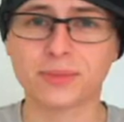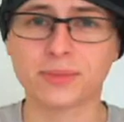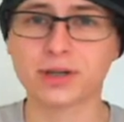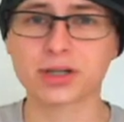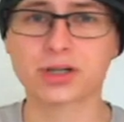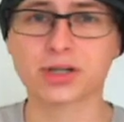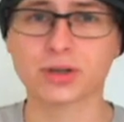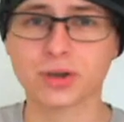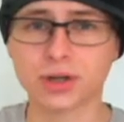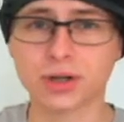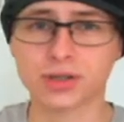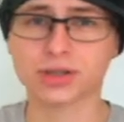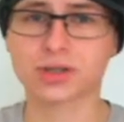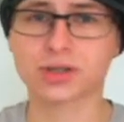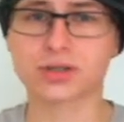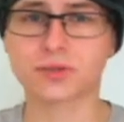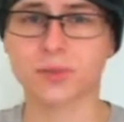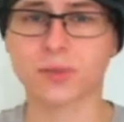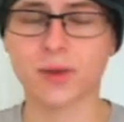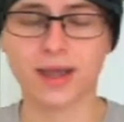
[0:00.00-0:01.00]
Going to be
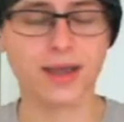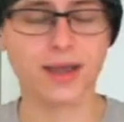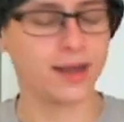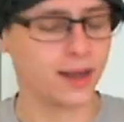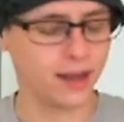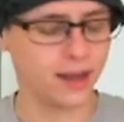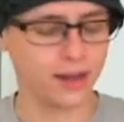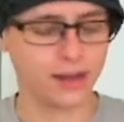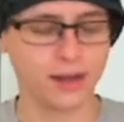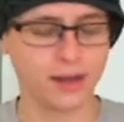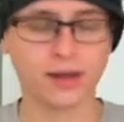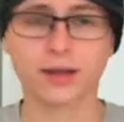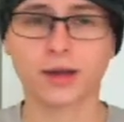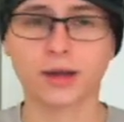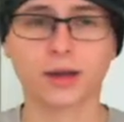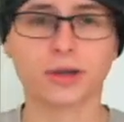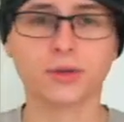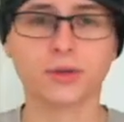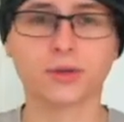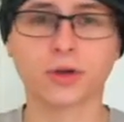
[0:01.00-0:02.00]
short, sweet.
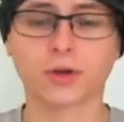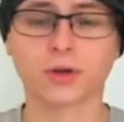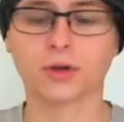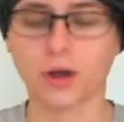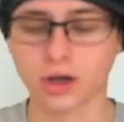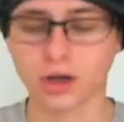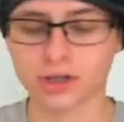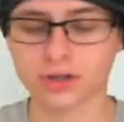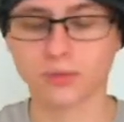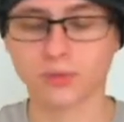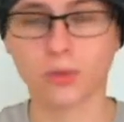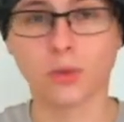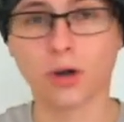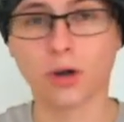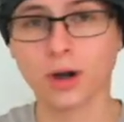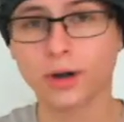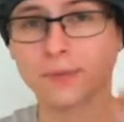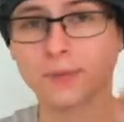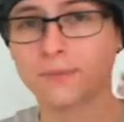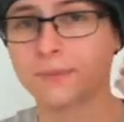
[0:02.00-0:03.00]
Going to do it across the
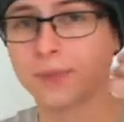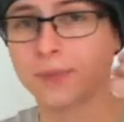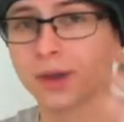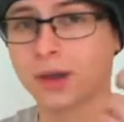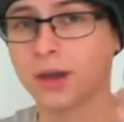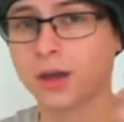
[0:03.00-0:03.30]
board.